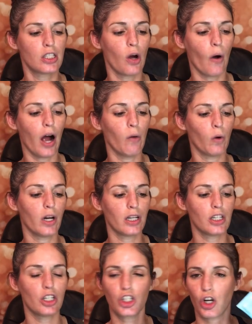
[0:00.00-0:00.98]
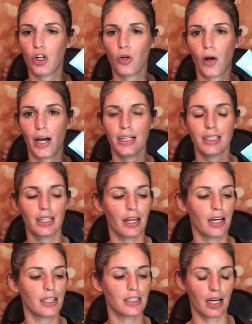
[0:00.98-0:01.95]
So I wanted to show you guys
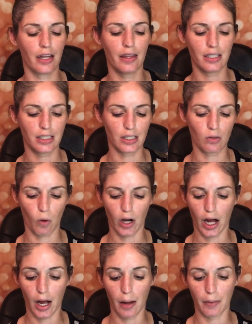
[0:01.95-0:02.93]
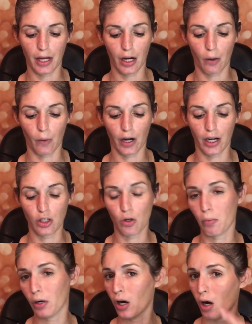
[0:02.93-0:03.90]
this and this is what I'm getting ready
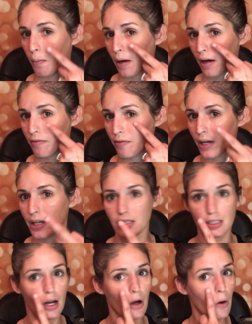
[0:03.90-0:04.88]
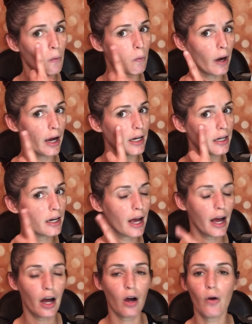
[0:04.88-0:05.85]
to put on my face right
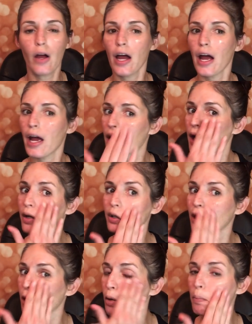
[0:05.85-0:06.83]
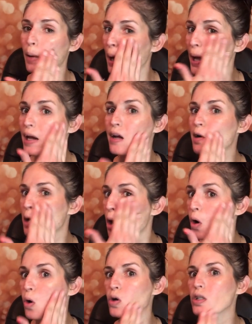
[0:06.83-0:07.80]
now. And a little bit
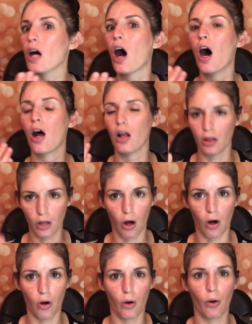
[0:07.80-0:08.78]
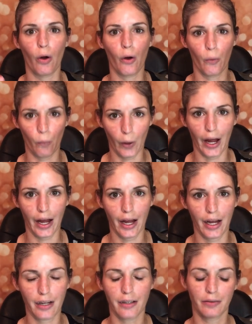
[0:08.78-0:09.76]
goes a long
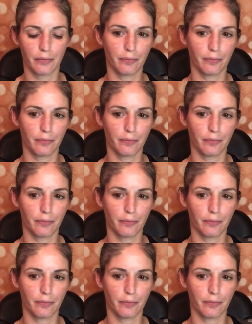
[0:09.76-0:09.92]
way.